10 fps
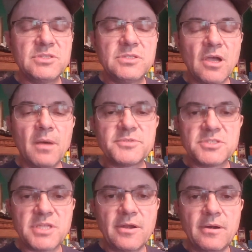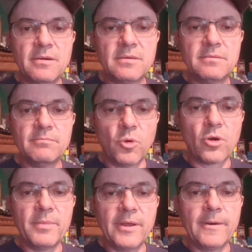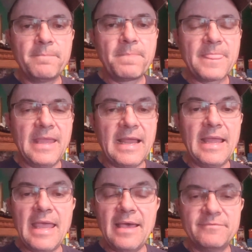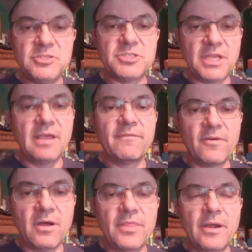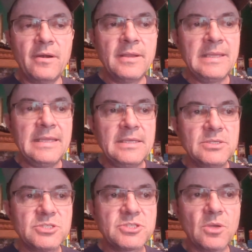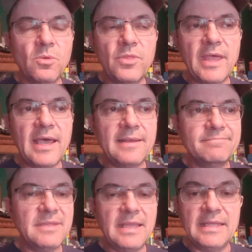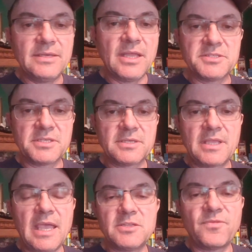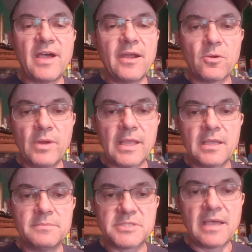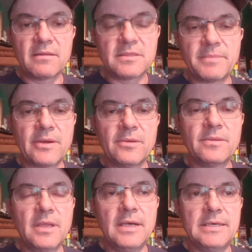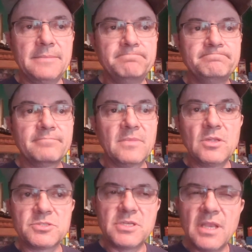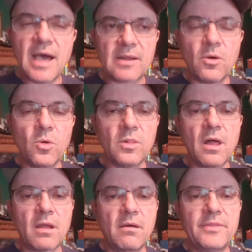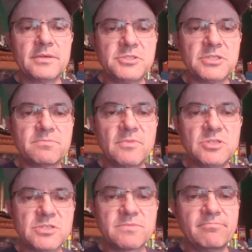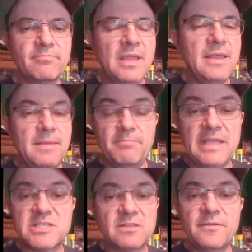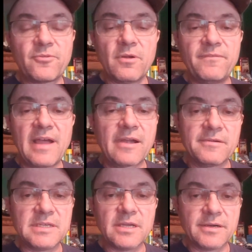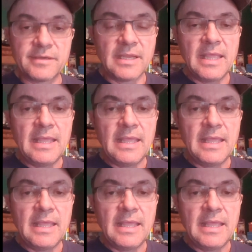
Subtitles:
Thompson Center boar butter, and I have just enough on there so that it doesn't catch fire when it comes out the barrel. There's not a whole lot on there, just basically for a fire retardant.